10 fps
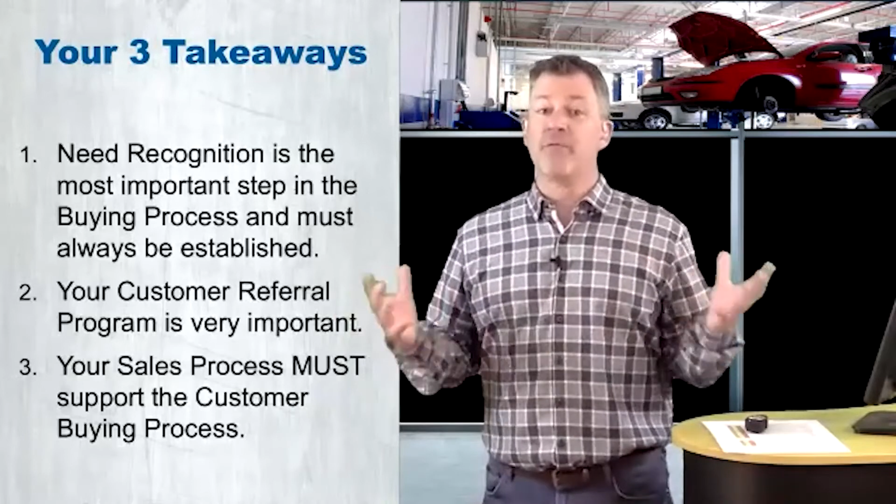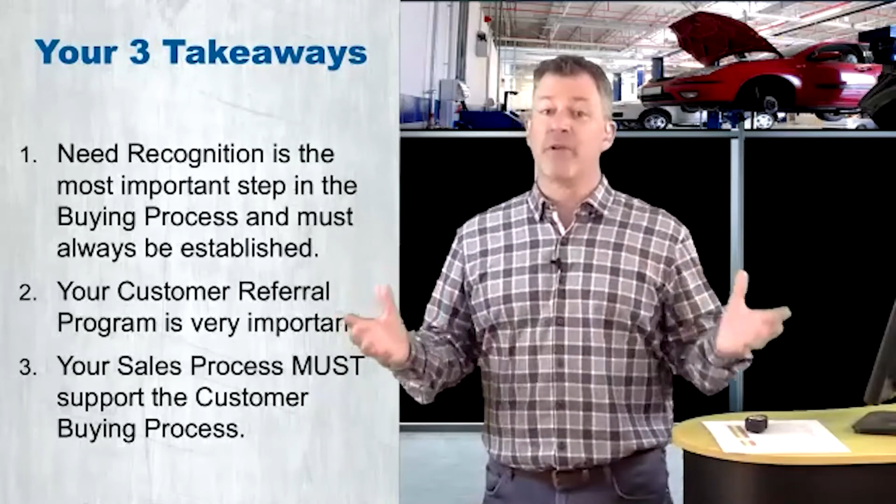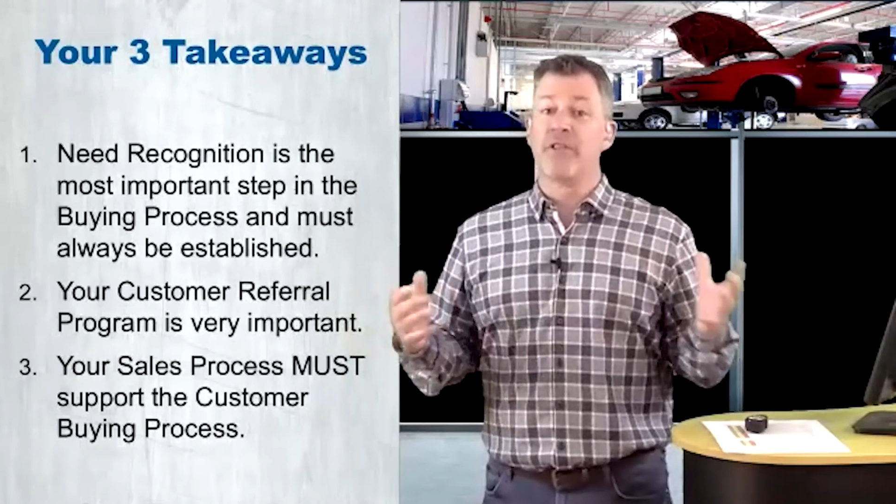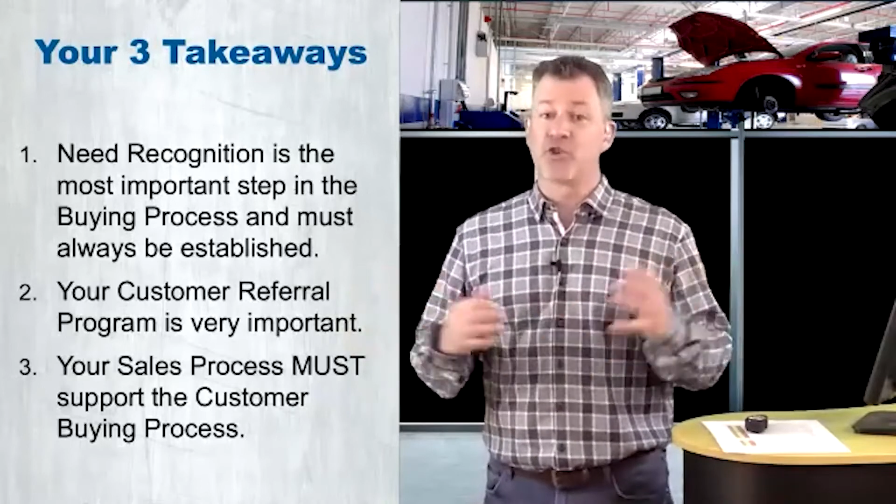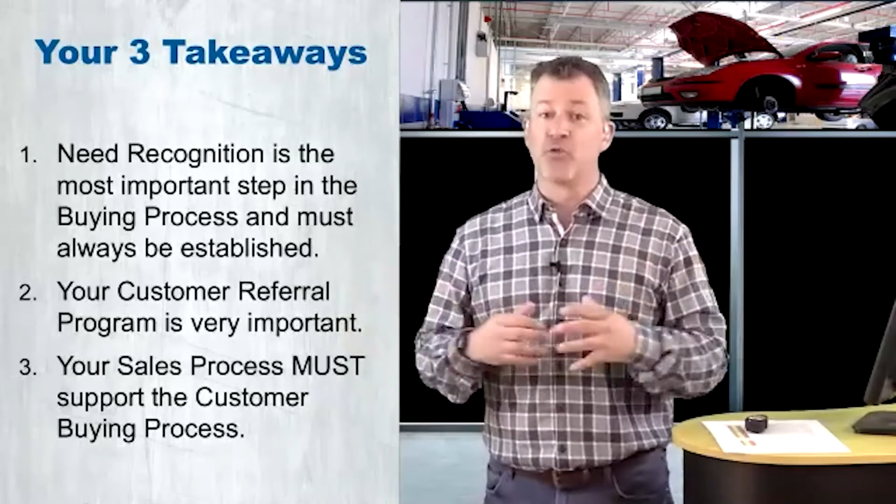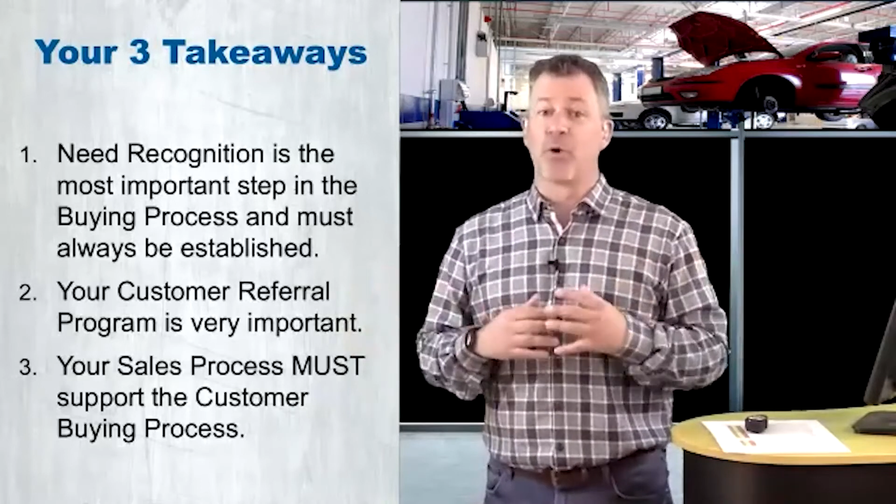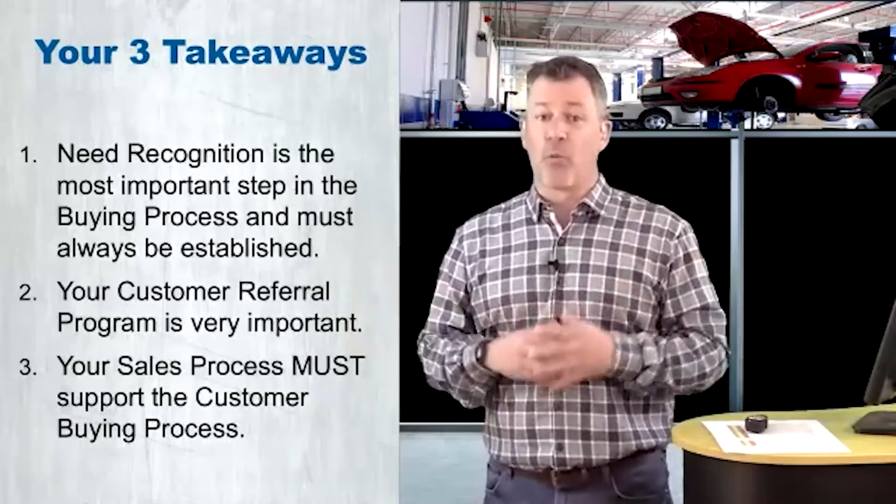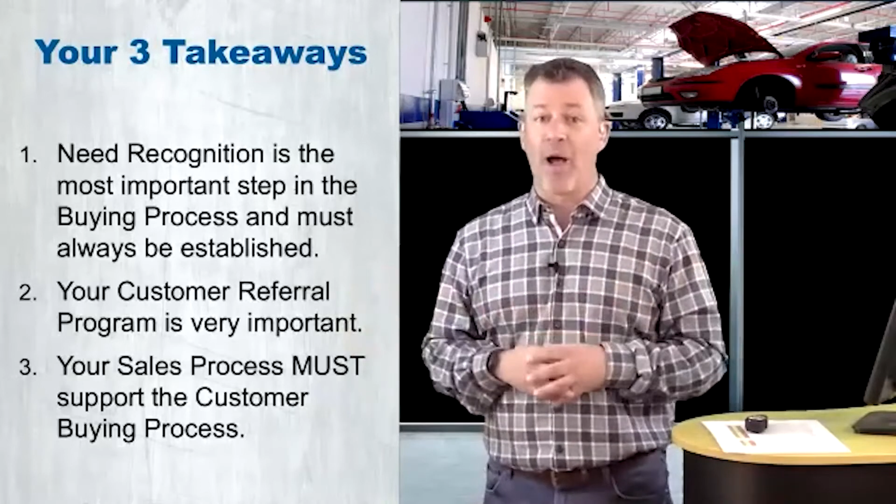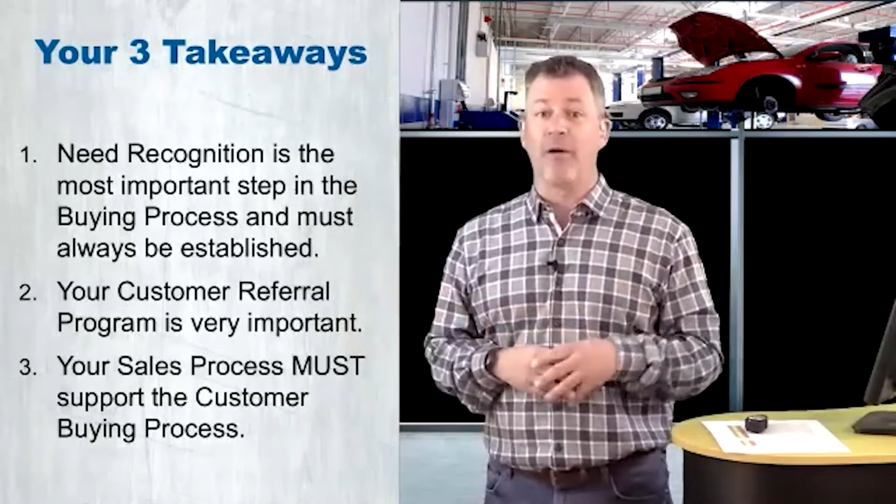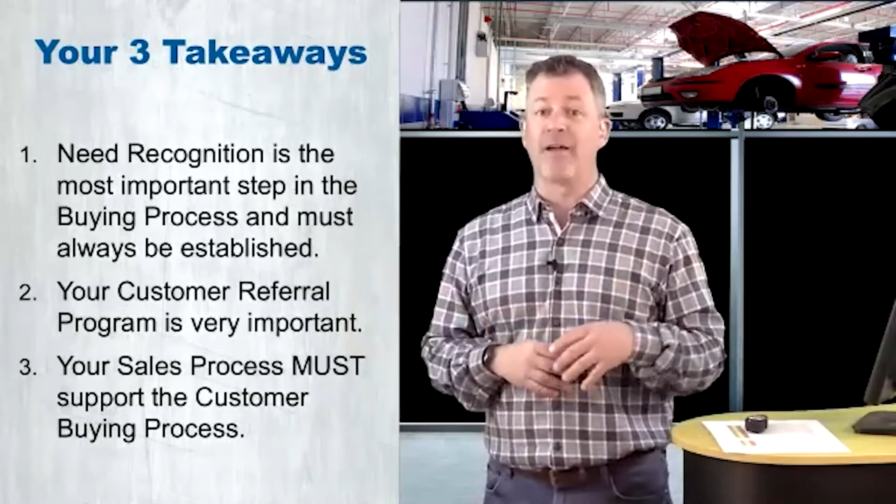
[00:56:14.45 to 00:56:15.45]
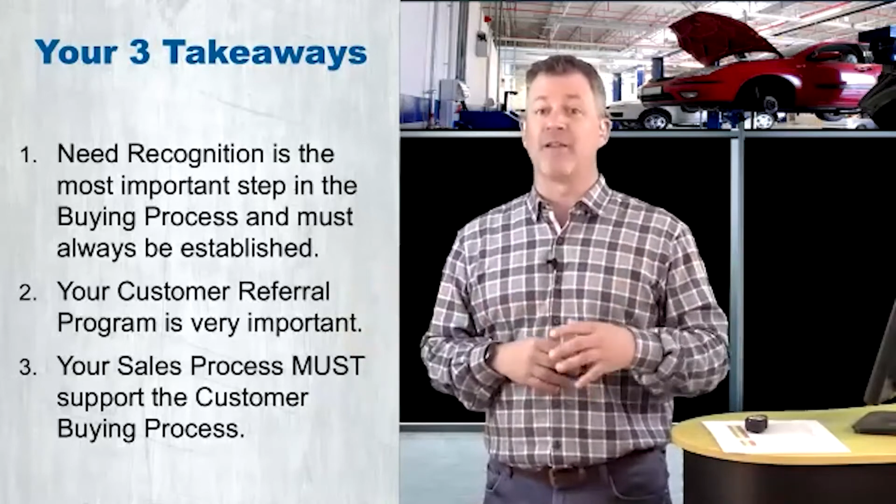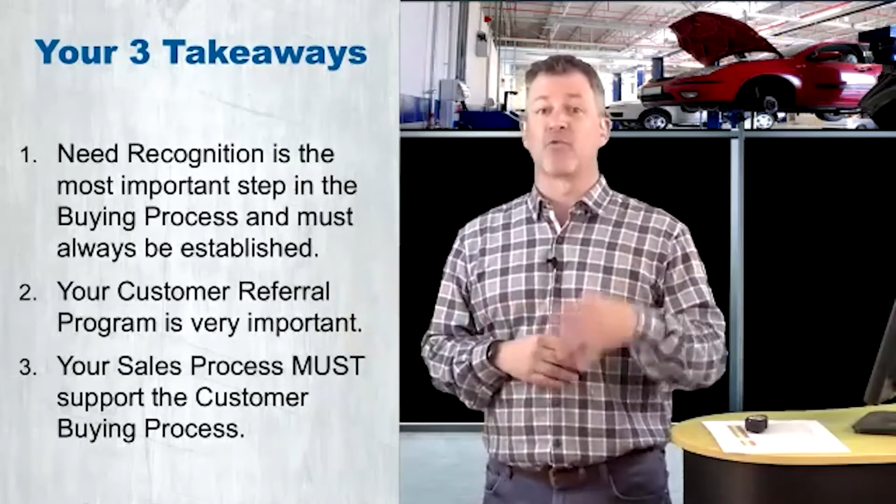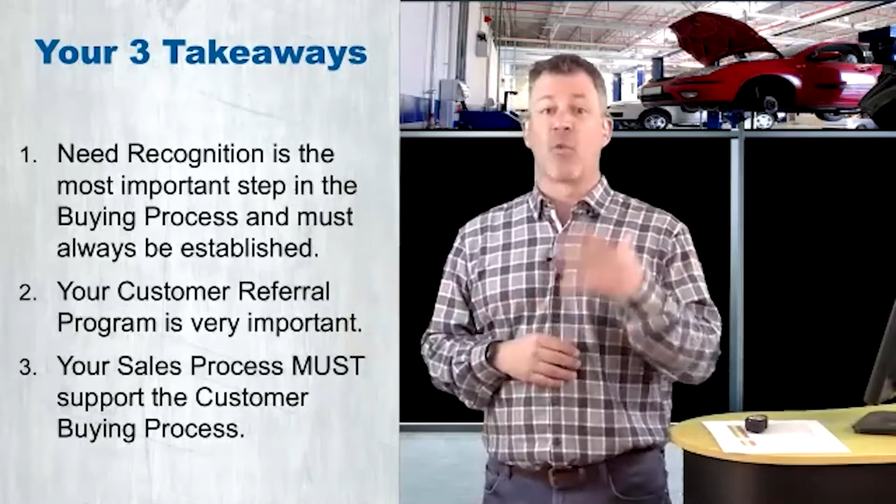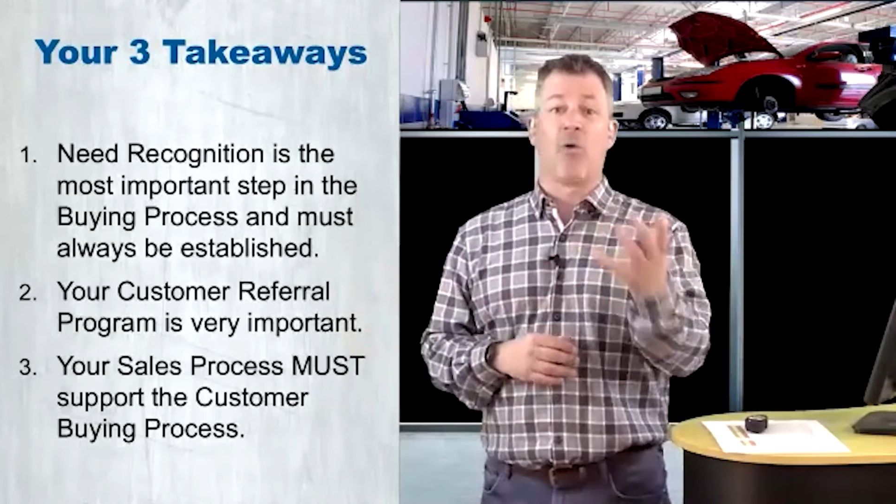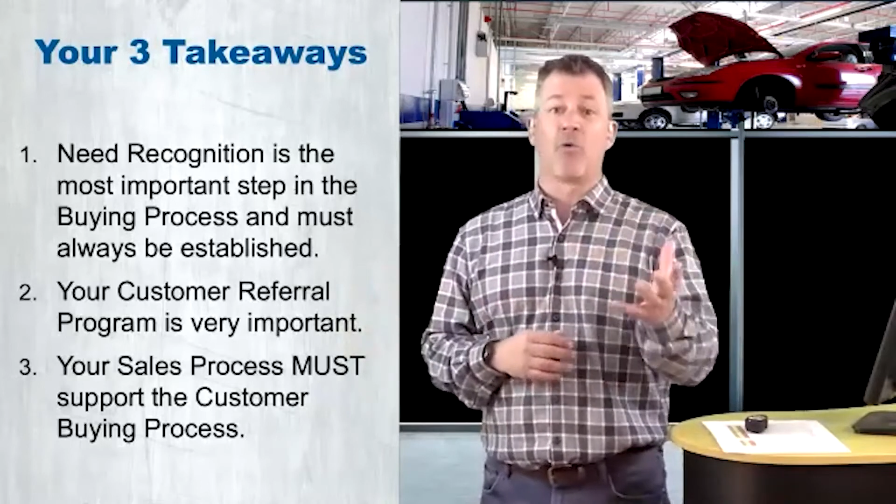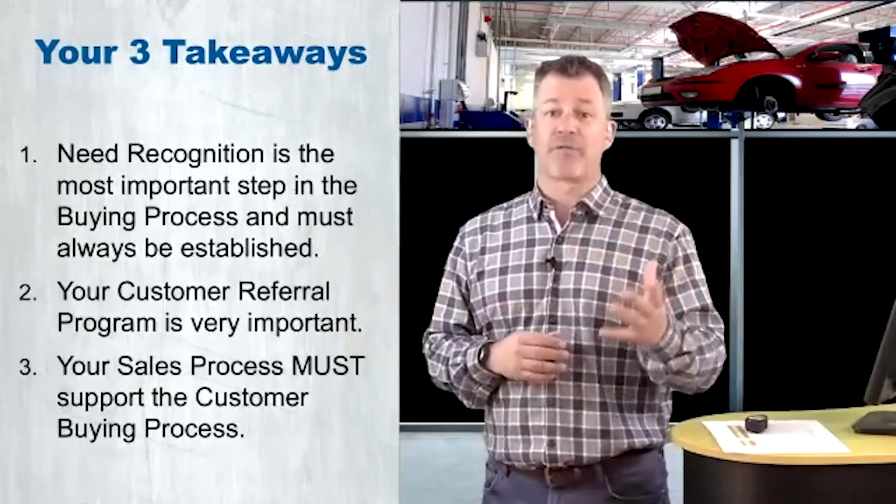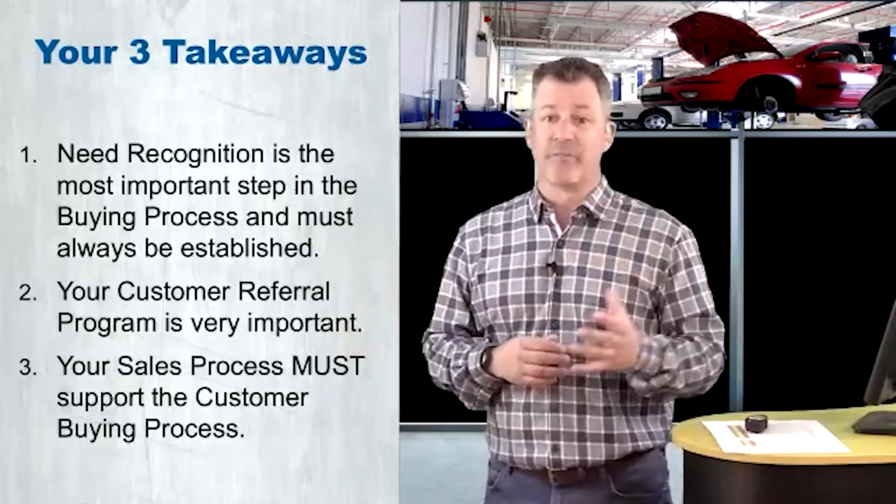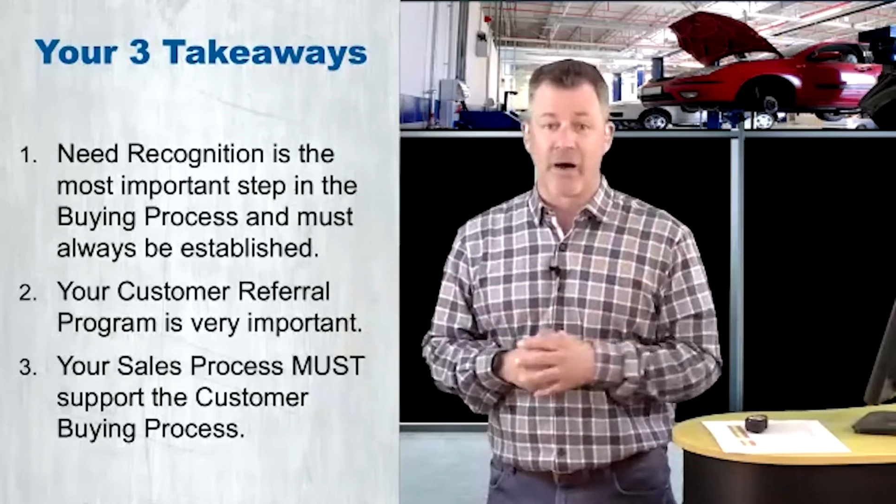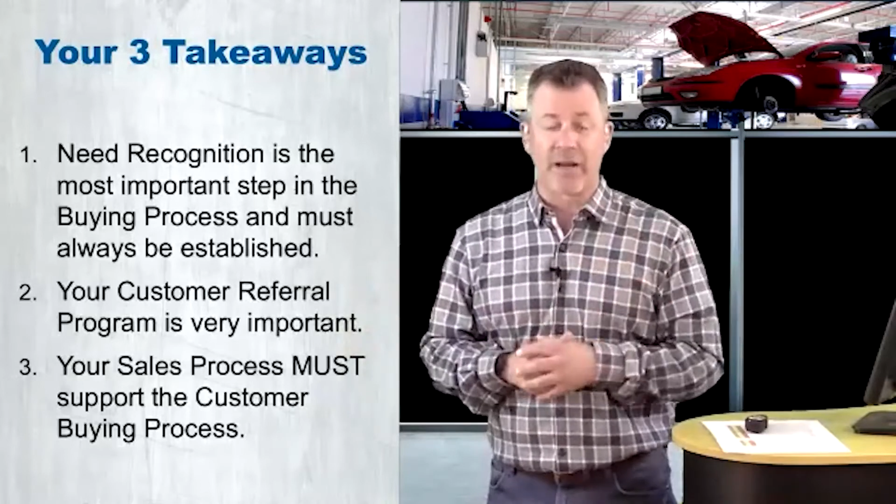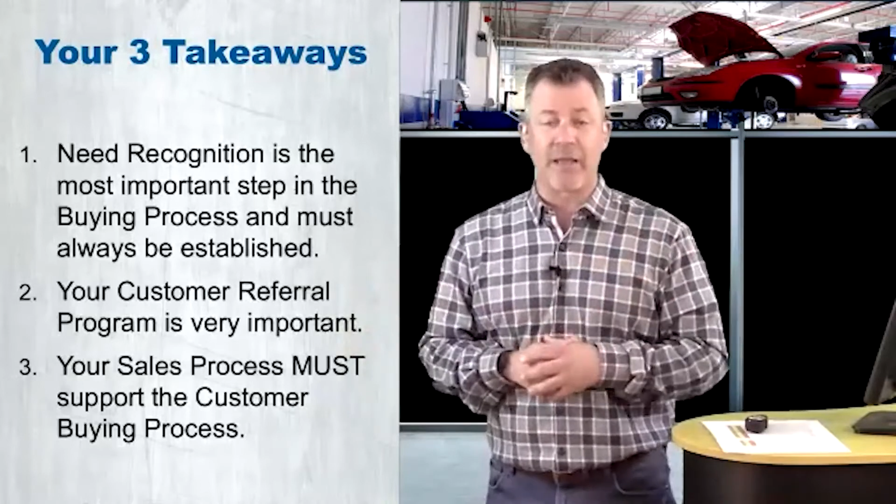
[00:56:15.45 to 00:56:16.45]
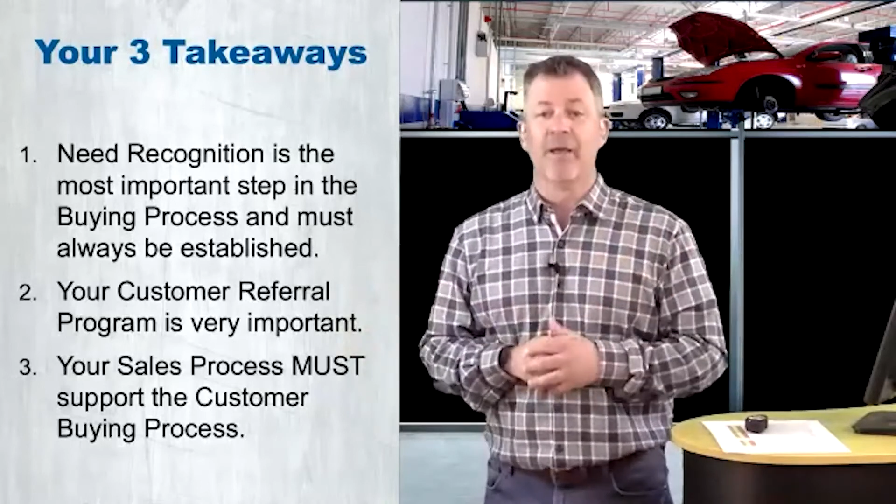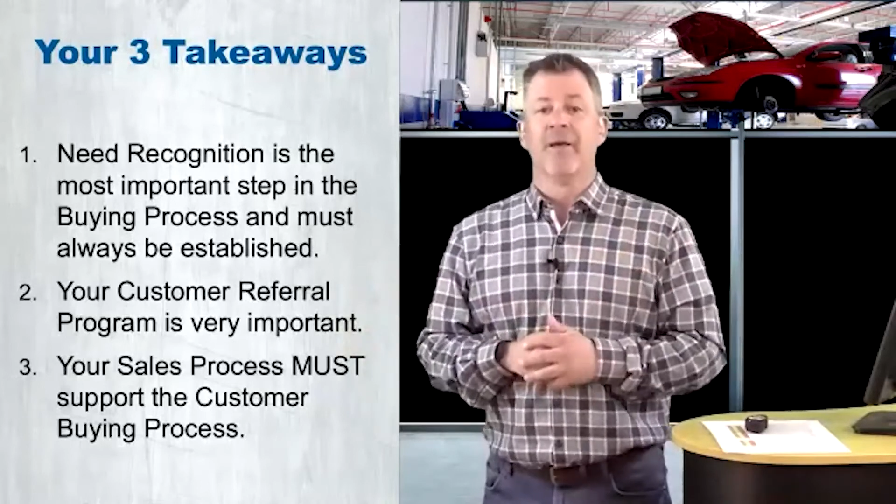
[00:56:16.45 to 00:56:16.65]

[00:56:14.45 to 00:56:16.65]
really super well and it's well worth the money.